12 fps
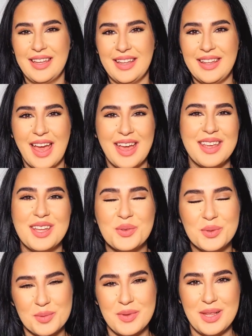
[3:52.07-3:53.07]
yeah, it
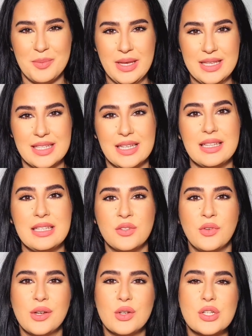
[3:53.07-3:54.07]
will smell amazing. This
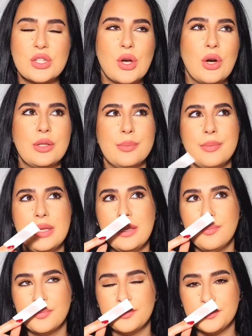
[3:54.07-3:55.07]
fragrance on me,